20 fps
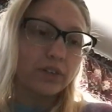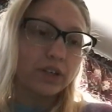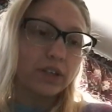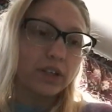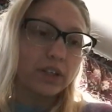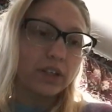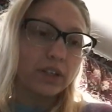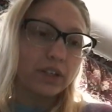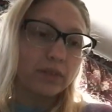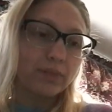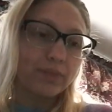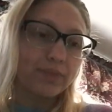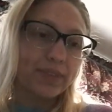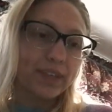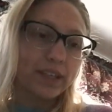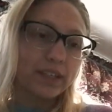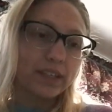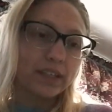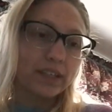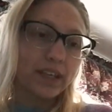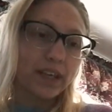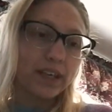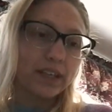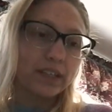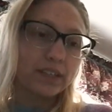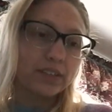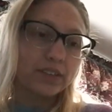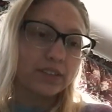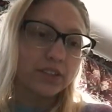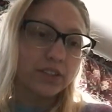The
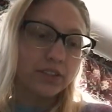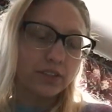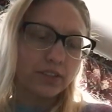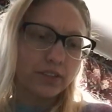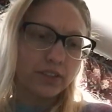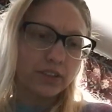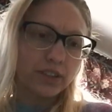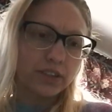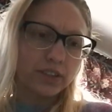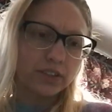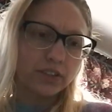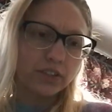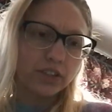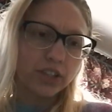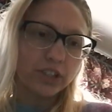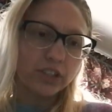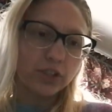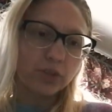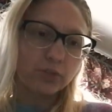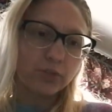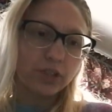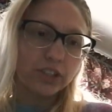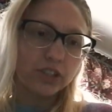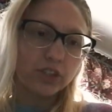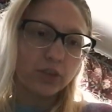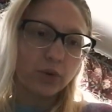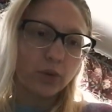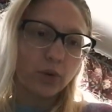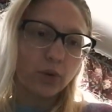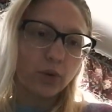date the
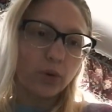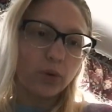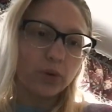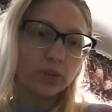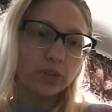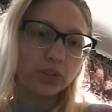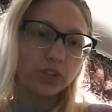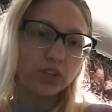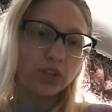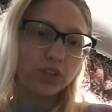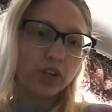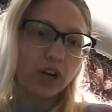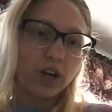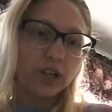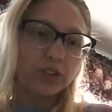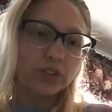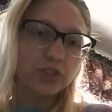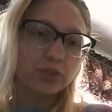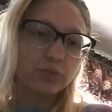judgment or order sought